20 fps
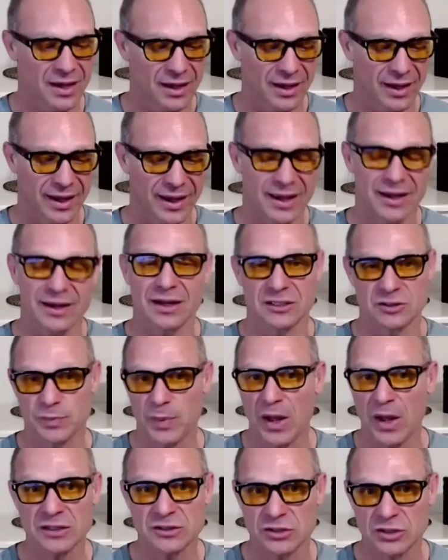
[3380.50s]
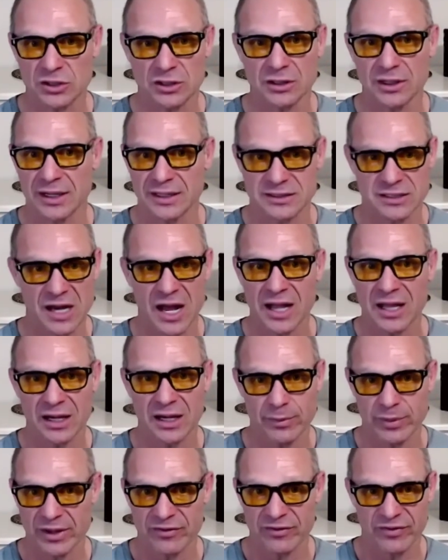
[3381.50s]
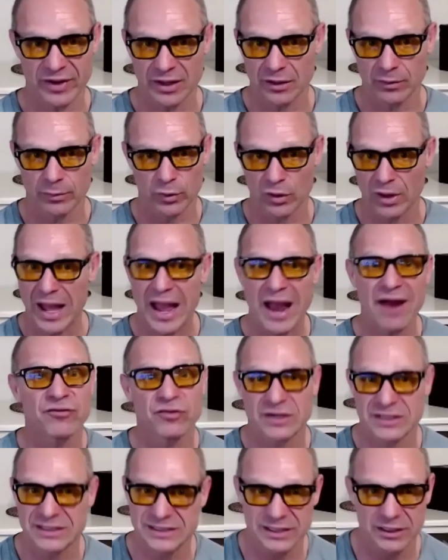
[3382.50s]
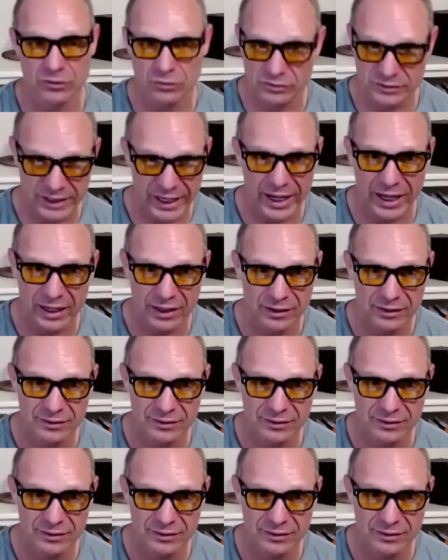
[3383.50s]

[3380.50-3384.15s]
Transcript: and a sponsor is not going to be available every single day